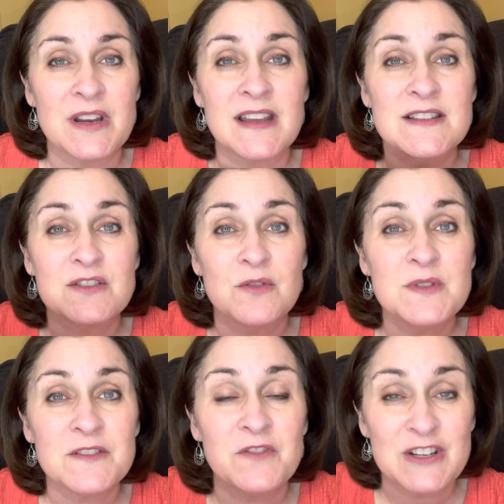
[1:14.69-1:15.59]

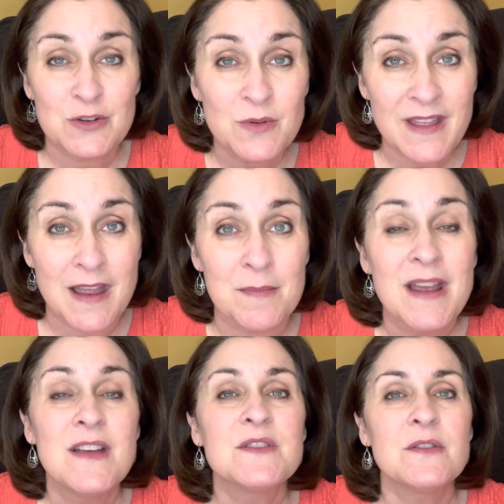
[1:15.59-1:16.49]
exclusively to them
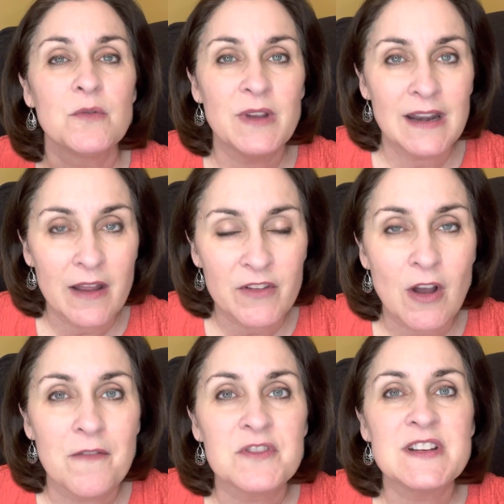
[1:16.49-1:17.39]
so that we can have the
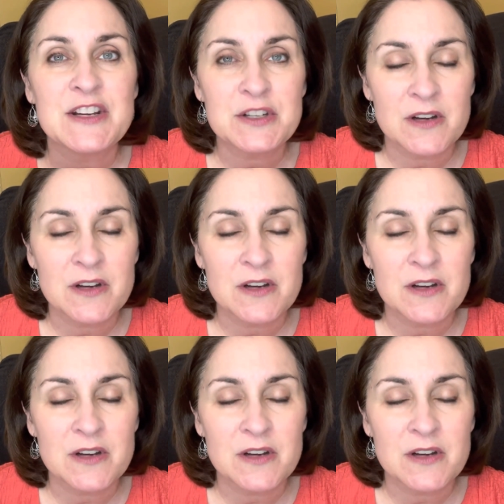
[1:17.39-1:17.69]
conversation,